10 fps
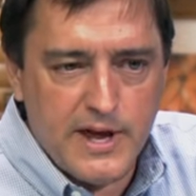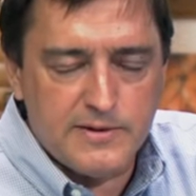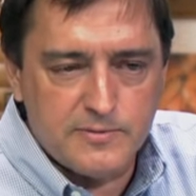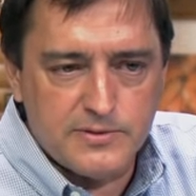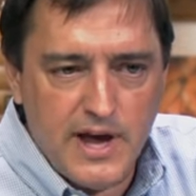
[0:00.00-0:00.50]

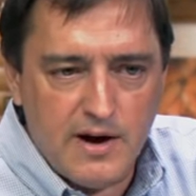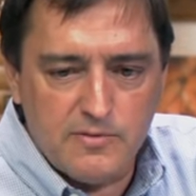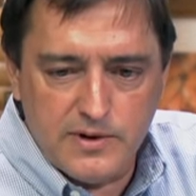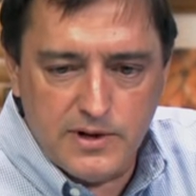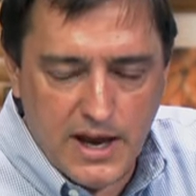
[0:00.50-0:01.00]
That, that
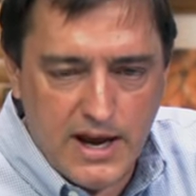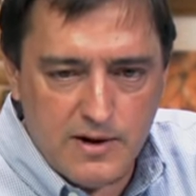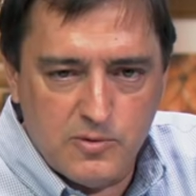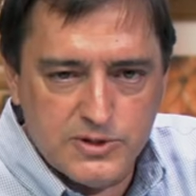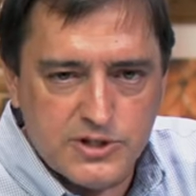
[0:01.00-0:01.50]

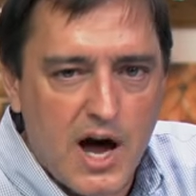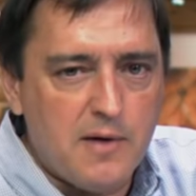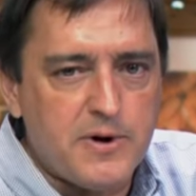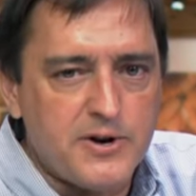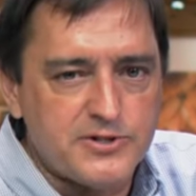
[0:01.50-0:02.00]
heat was
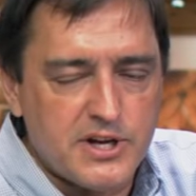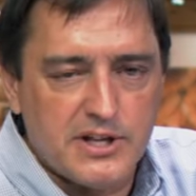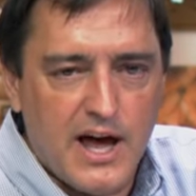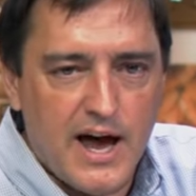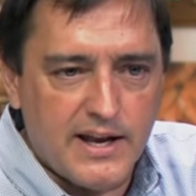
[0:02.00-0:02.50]
not
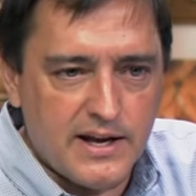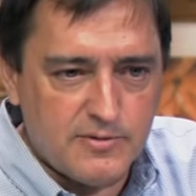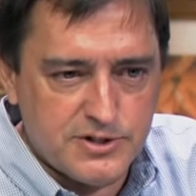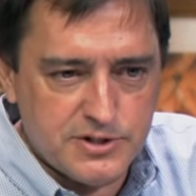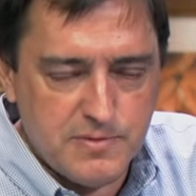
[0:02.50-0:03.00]
producing light, it
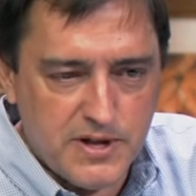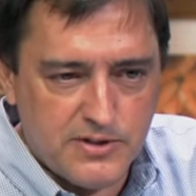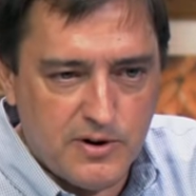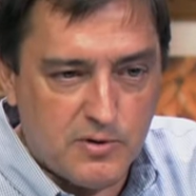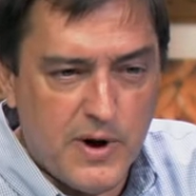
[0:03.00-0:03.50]
was just being
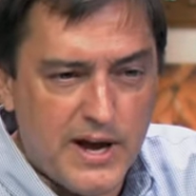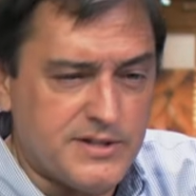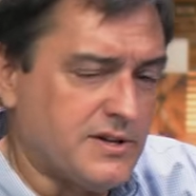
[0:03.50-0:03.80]
thrown away.